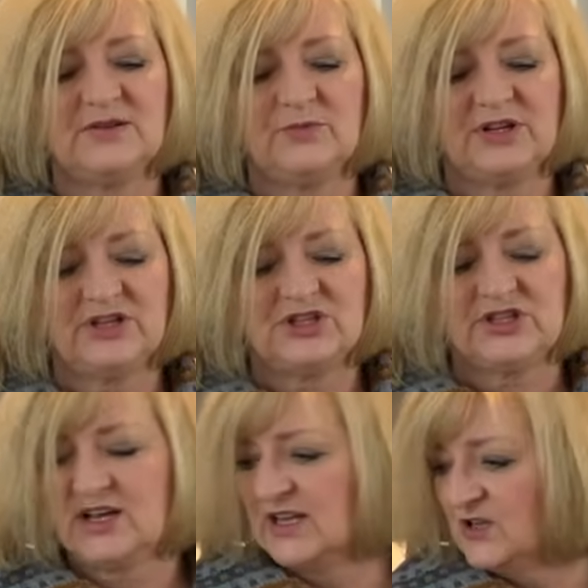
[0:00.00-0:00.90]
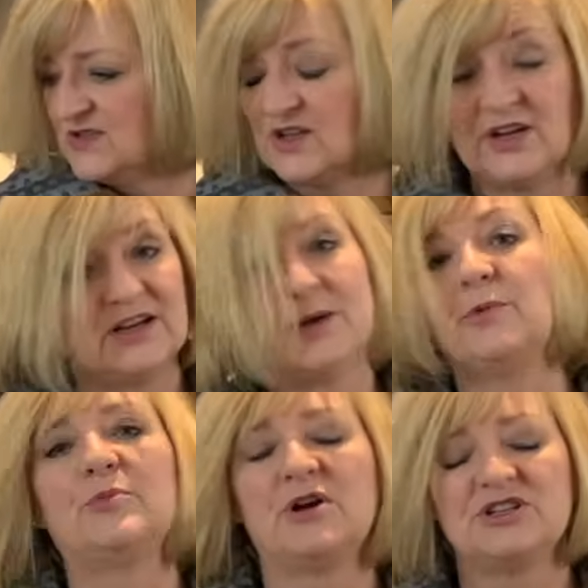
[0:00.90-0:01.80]
which you saw in a
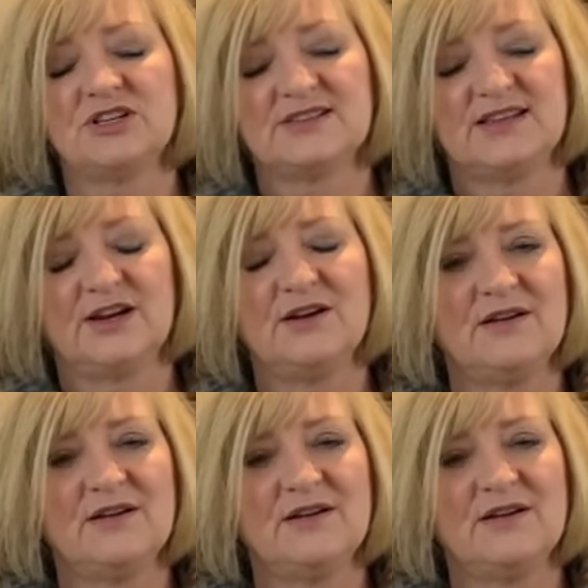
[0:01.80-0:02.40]
couple projects there,